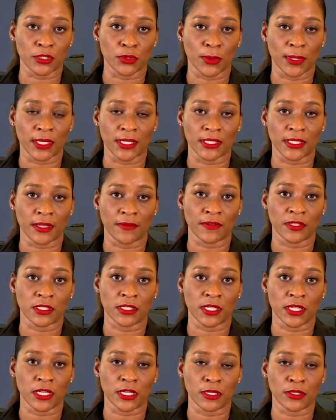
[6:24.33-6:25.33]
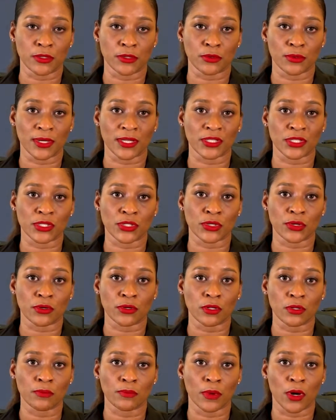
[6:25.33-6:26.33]
2017 through
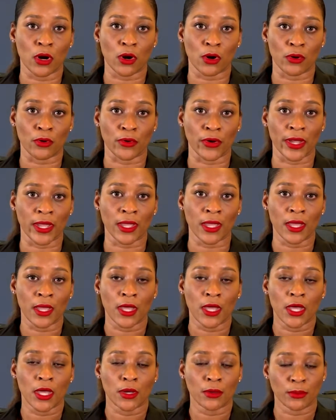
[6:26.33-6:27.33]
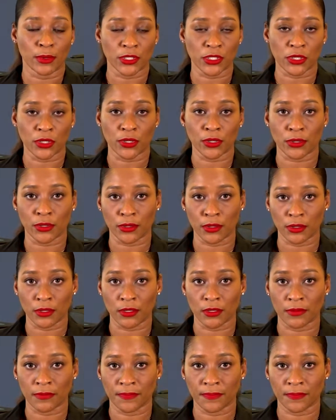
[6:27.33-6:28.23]
external borrowing, which occurred.